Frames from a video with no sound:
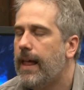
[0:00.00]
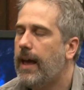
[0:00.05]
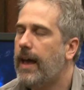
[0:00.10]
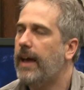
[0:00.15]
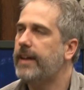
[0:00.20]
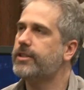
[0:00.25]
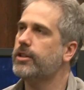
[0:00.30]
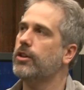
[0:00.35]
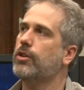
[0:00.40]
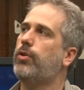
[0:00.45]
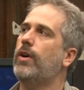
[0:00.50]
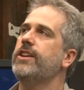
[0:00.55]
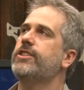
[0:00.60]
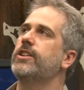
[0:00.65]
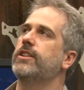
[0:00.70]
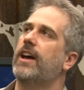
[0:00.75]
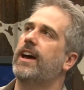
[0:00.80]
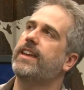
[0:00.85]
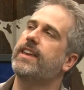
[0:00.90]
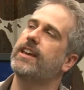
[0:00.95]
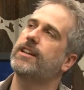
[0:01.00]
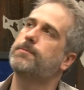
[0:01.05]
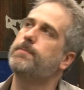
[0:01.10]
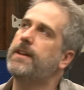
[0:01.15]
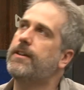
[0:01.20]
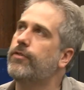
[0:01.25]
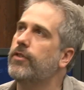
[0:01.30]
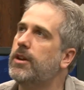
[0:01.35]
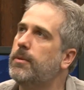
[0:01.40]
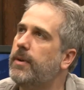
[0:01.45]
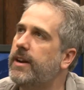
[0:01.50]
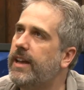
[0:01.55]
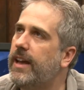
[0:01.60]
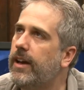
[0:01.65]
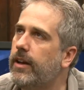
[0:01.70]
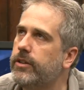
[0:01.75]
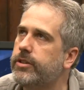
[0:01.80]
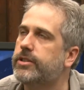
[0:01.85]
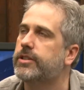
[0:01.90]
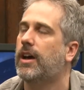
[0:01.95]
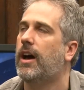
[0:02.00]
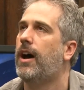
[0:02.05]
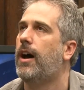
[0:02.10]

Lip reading: That's a good question. I can't speak for anybody else.